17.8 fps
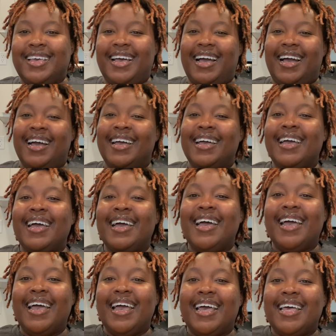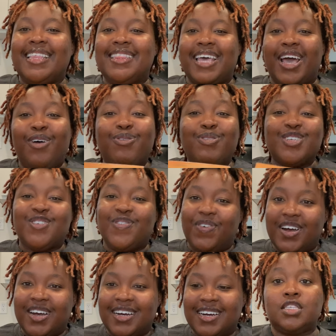that was
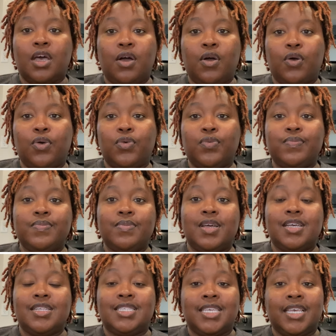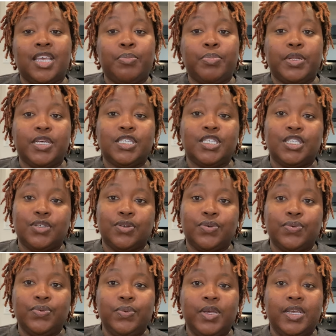fun. So 10 plus
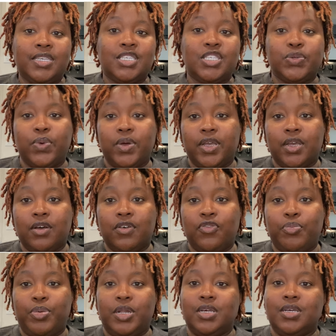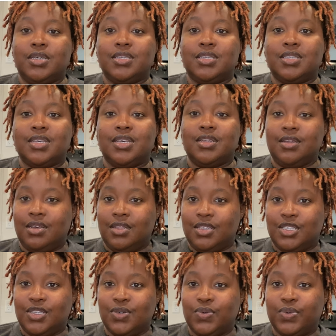2 is 12 plus
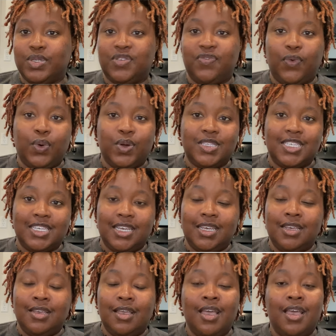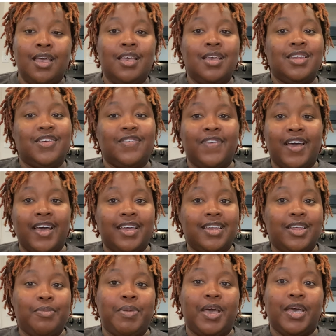another 2 is 14.
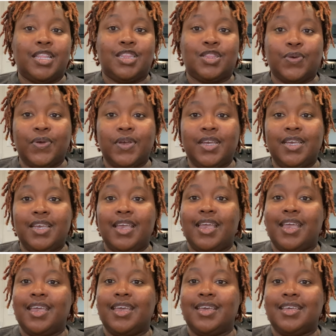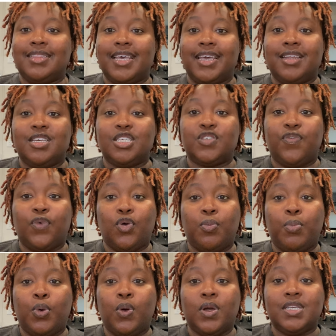Divide that by 3 and that is
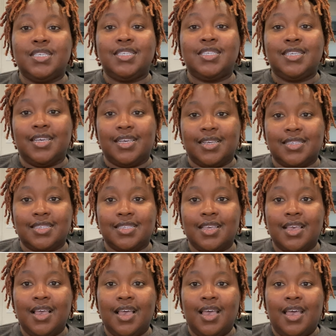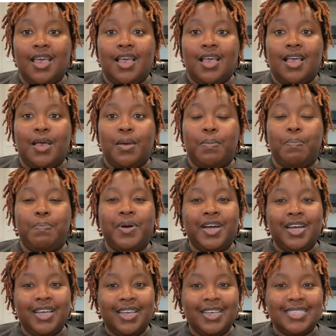4.6.
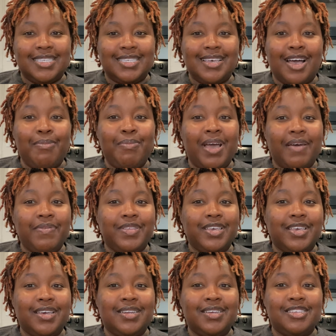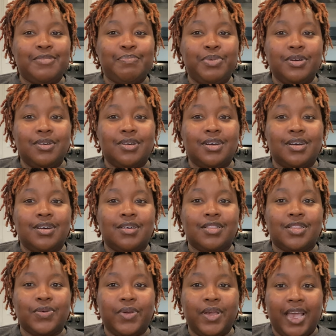But I'm gonna have to give this book
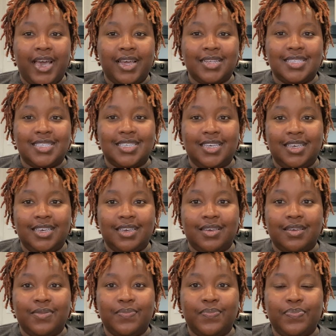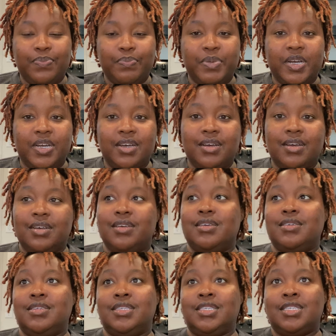a three out of 10
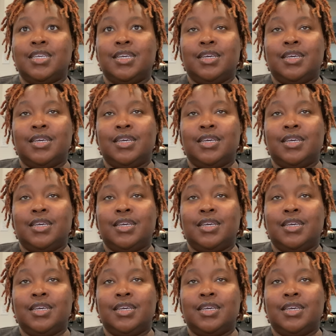because